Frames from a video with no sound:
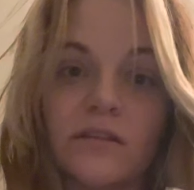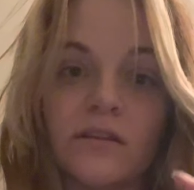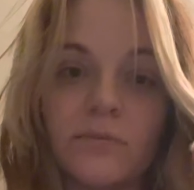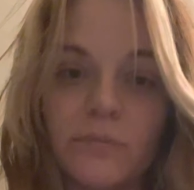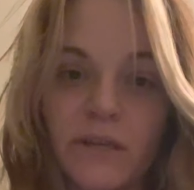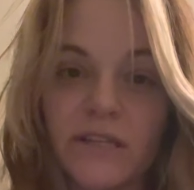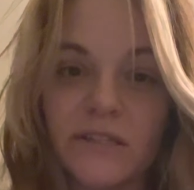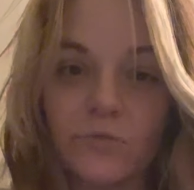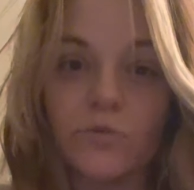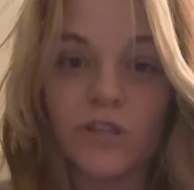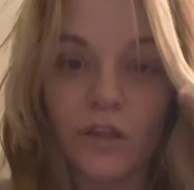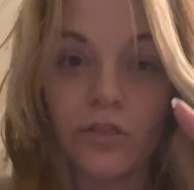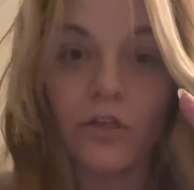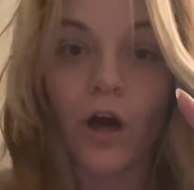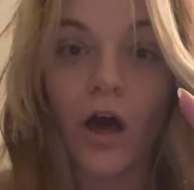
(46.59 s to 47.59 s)
because it was a
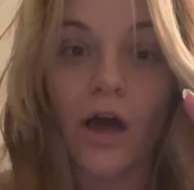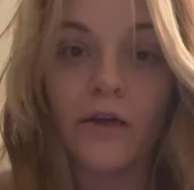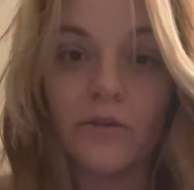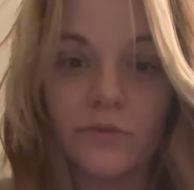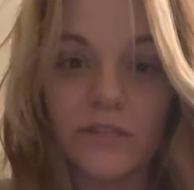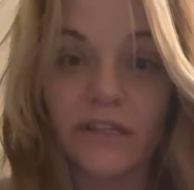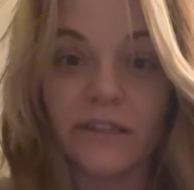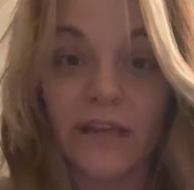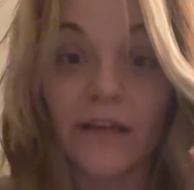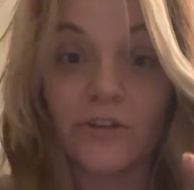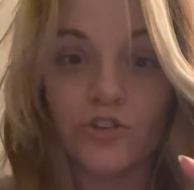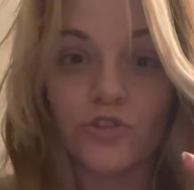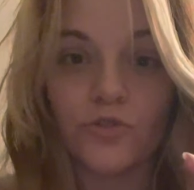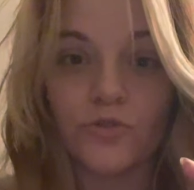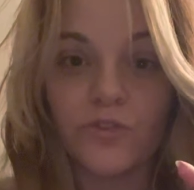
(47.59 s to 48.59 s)
thought. It was like that
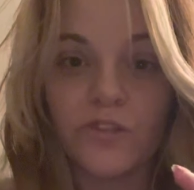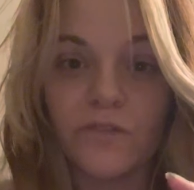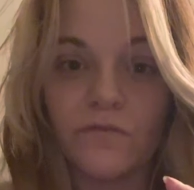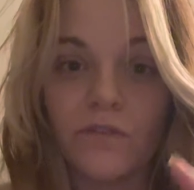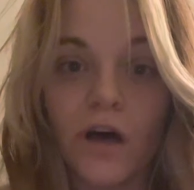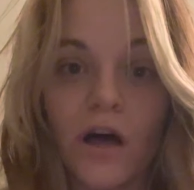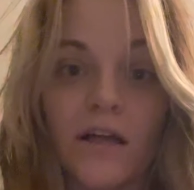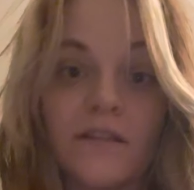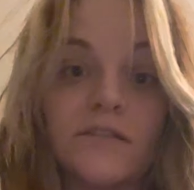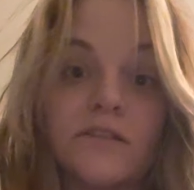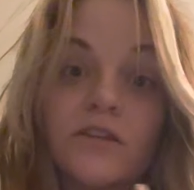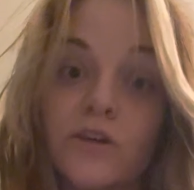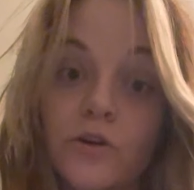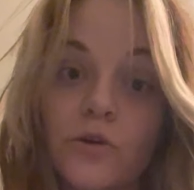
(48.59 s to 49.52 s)
intrusive thoughts.